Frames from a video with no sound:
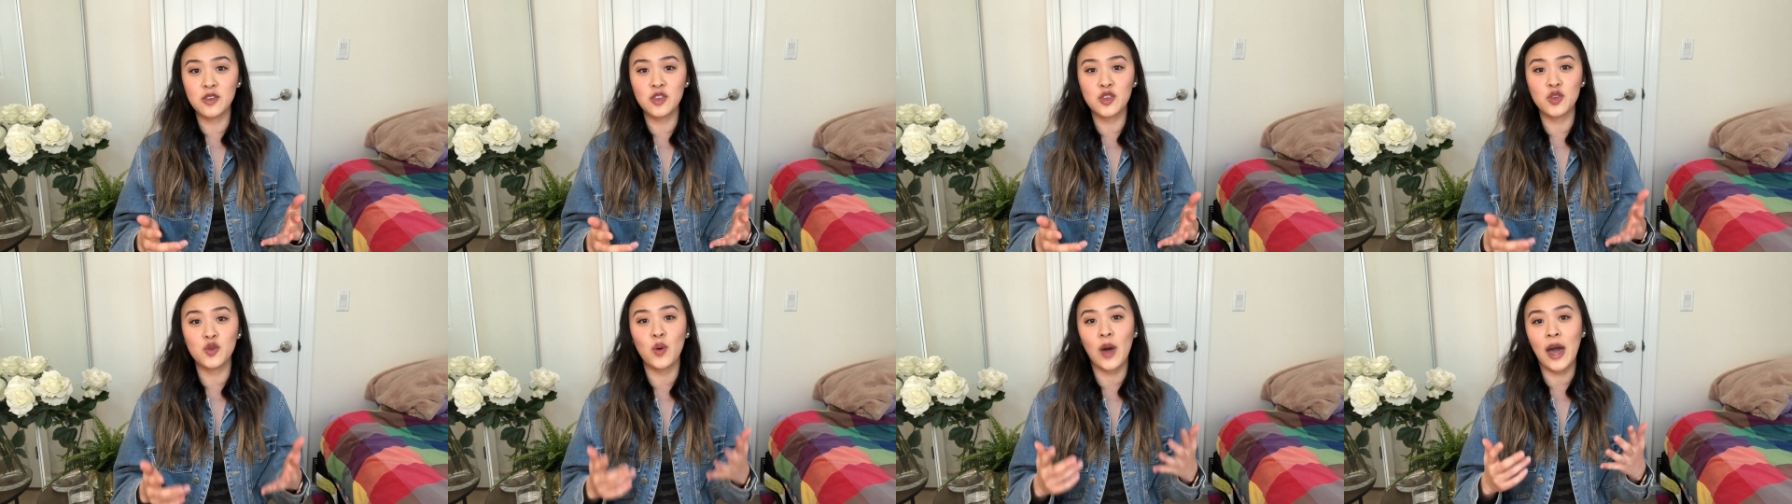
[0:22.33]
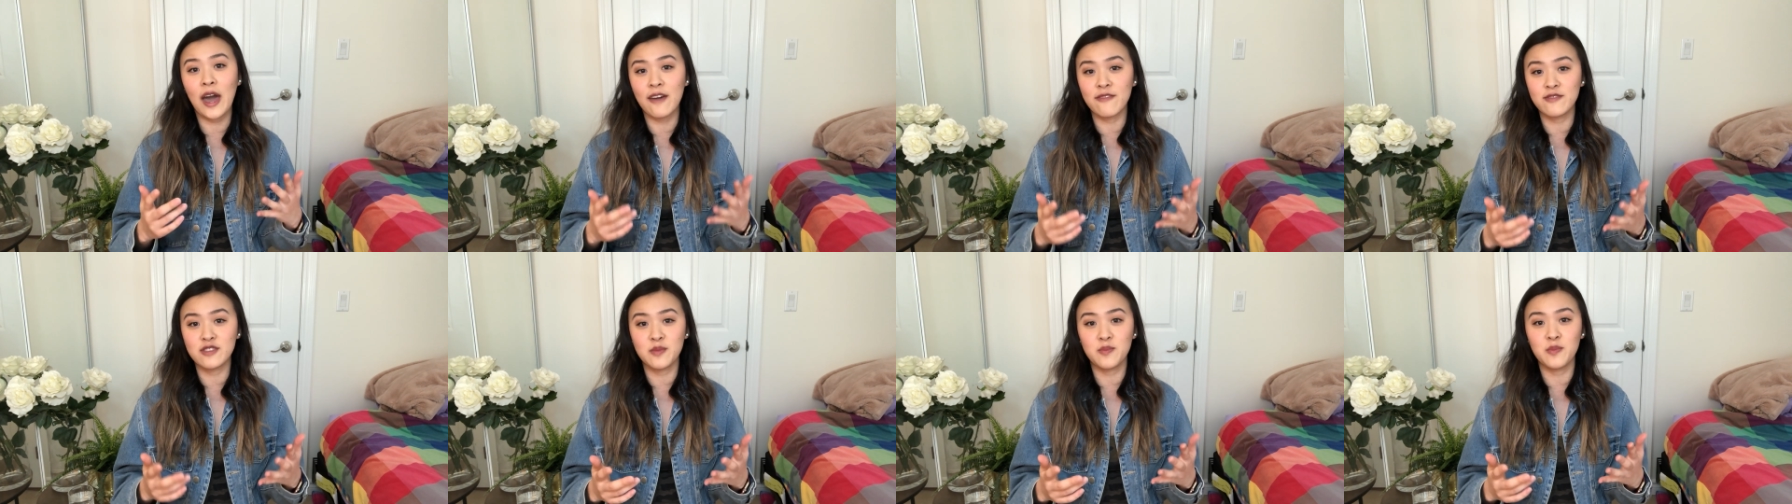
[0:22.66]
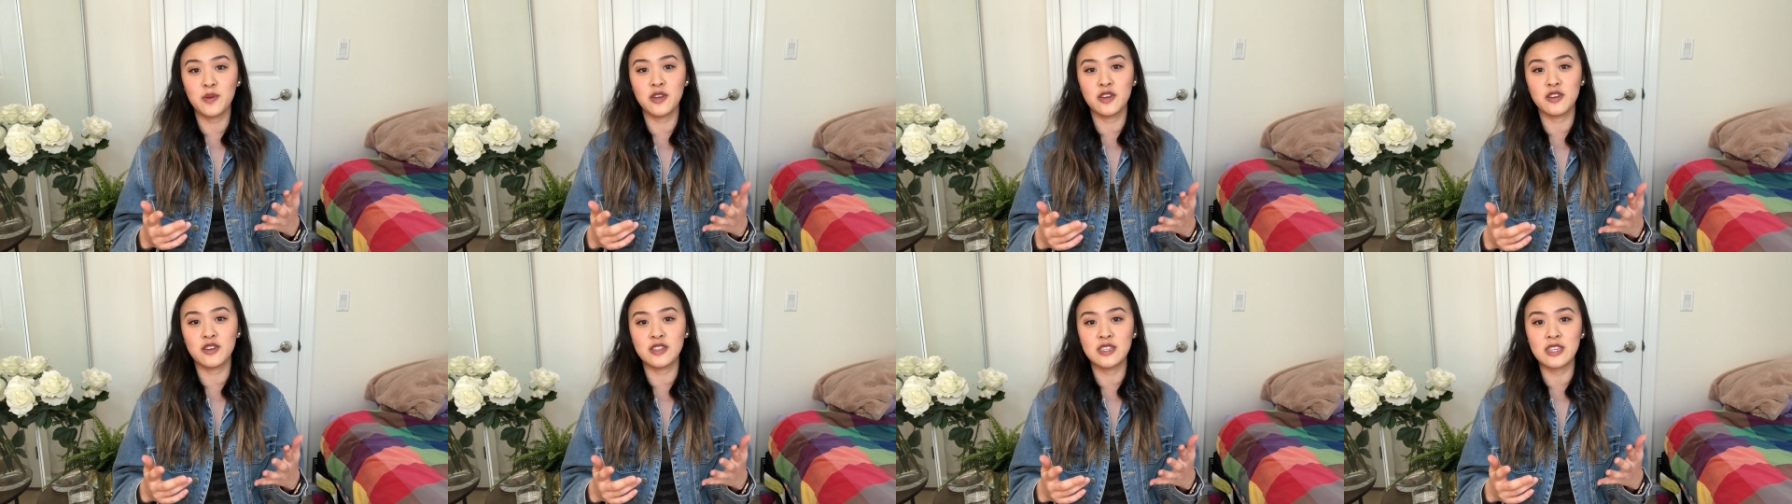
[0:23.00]
you have to put
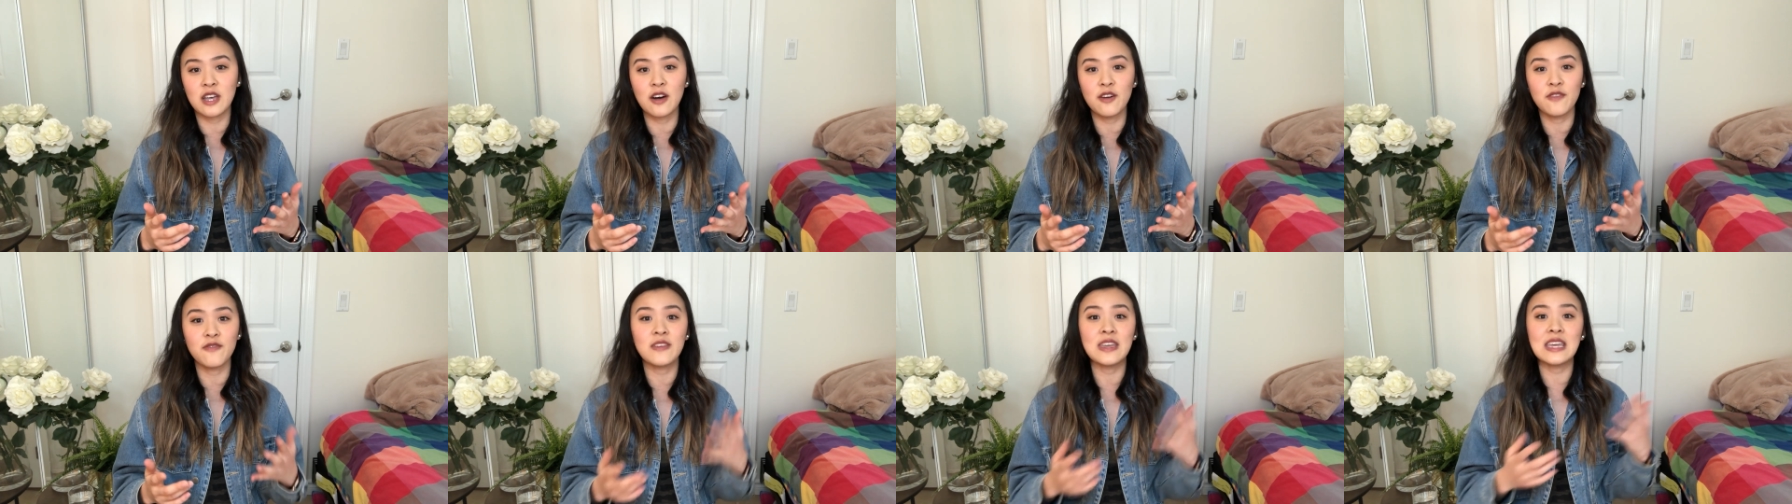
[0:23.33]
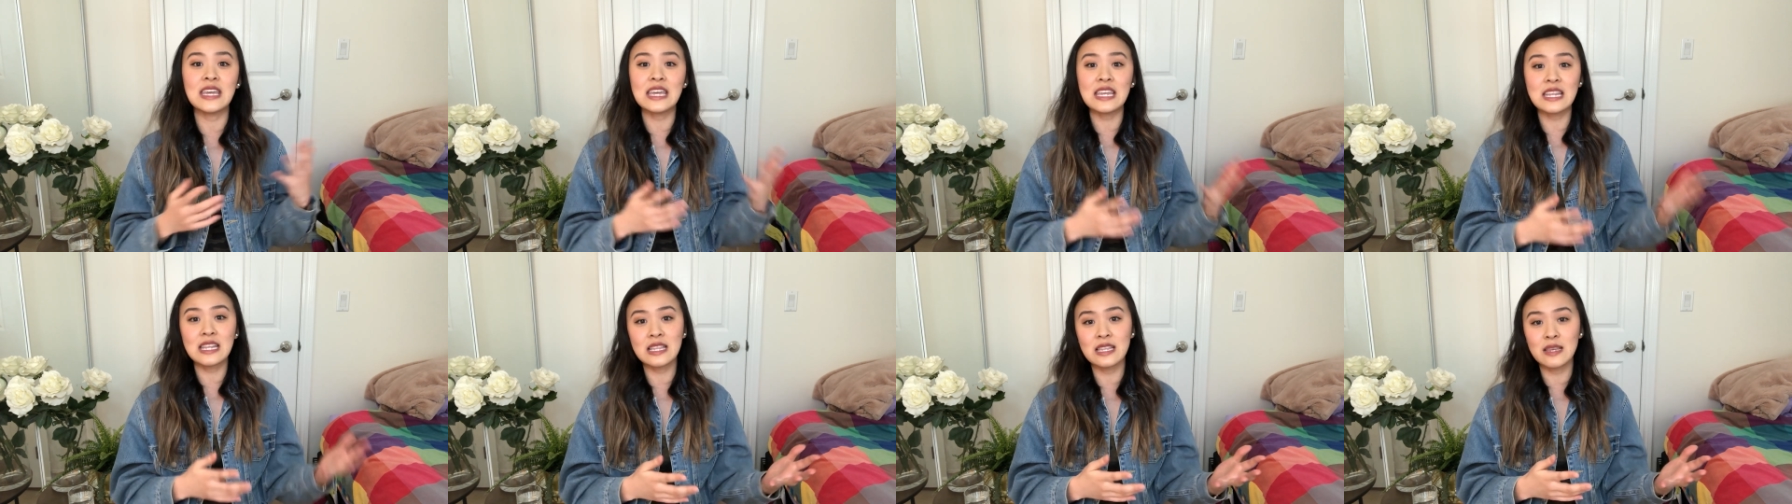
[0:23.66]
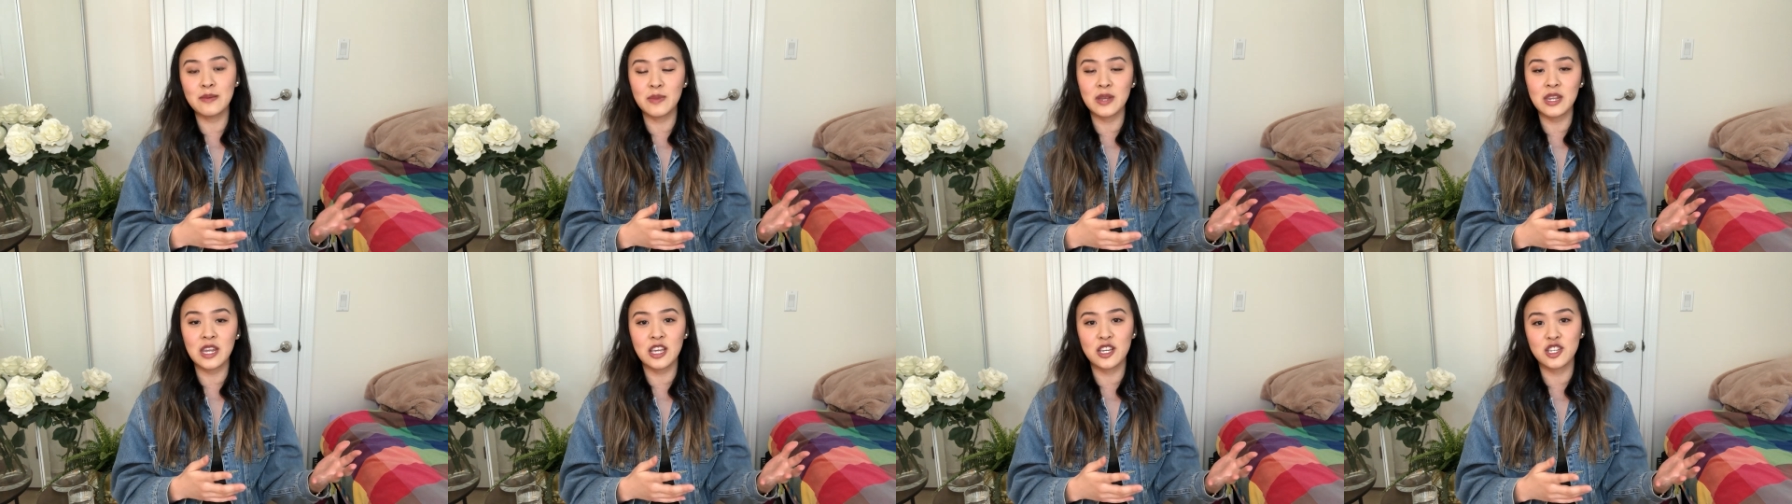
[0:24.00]
yourself in
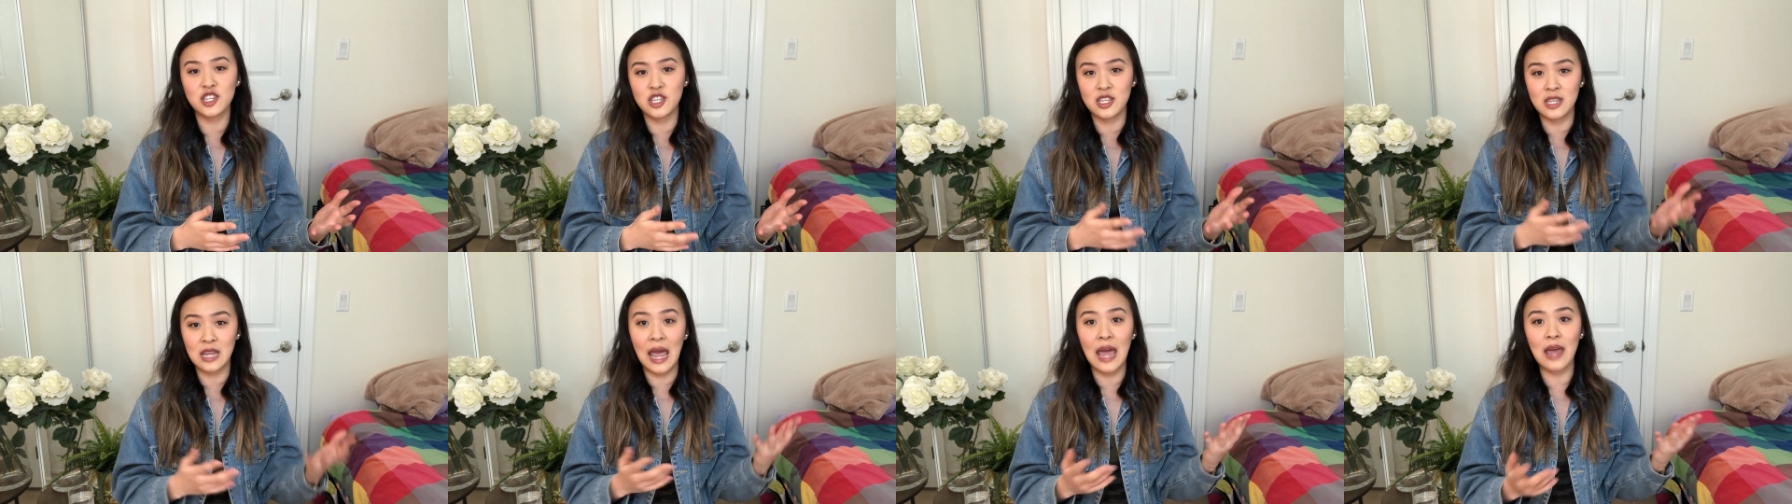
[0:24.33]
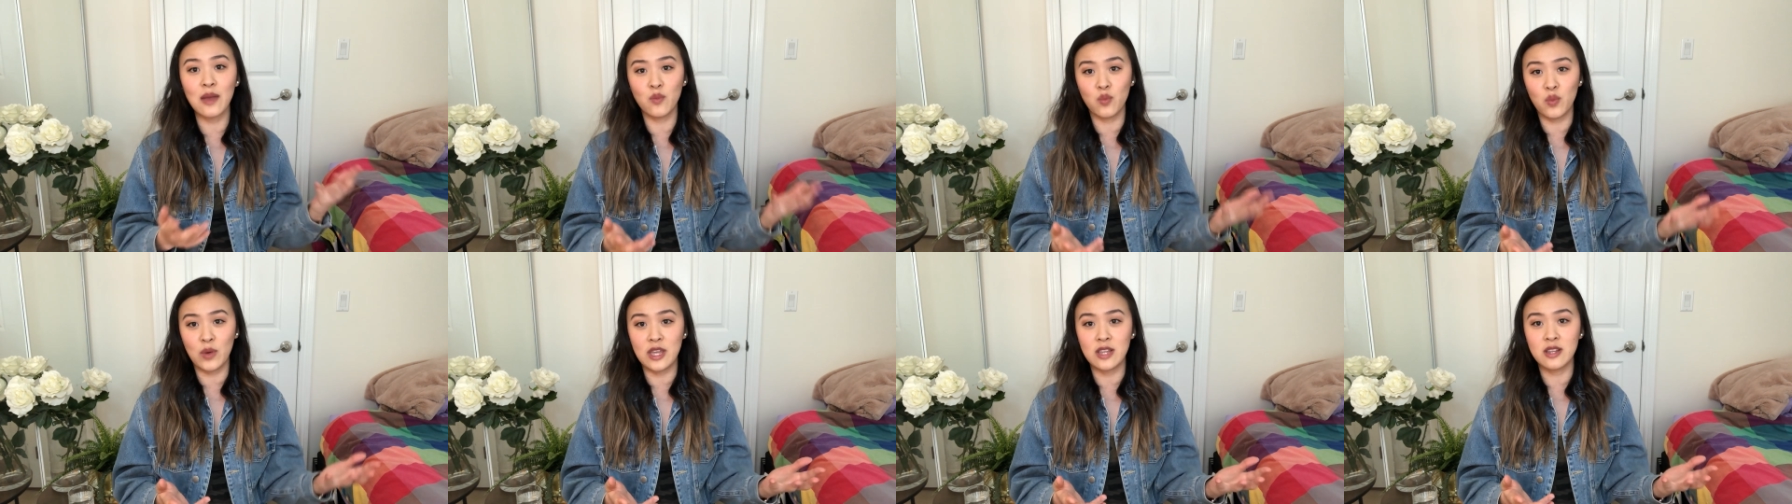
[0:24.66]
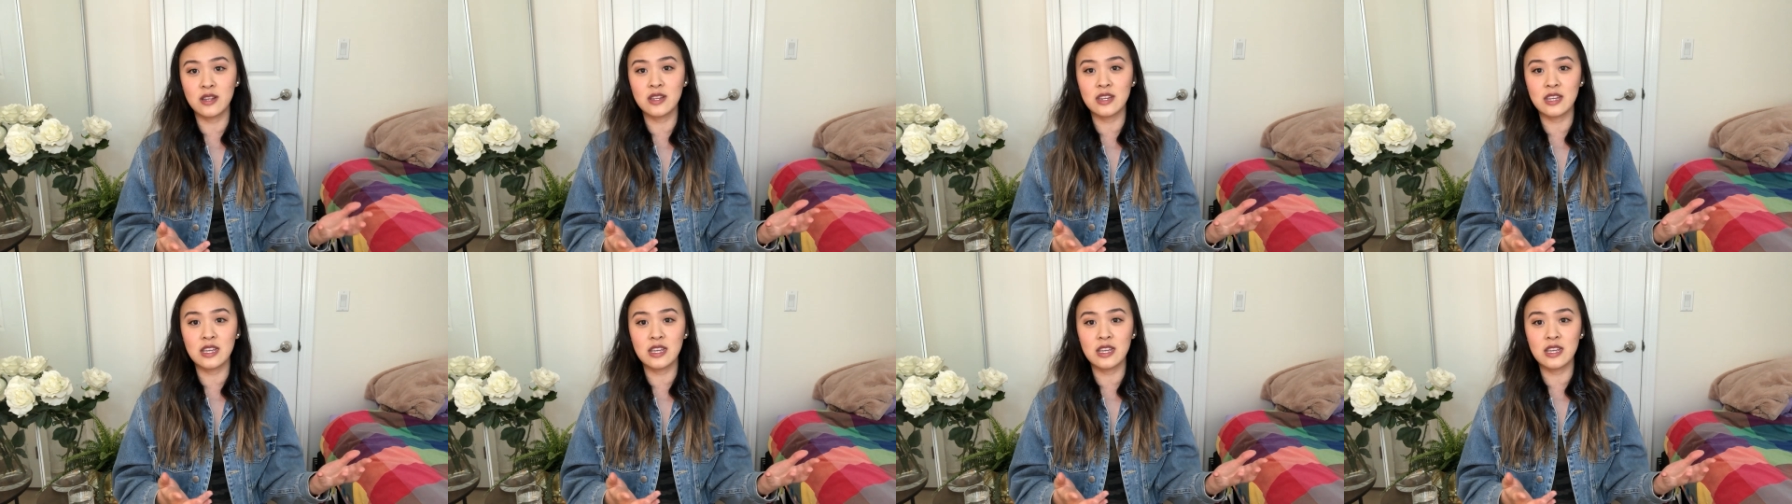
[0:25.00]
elimination and win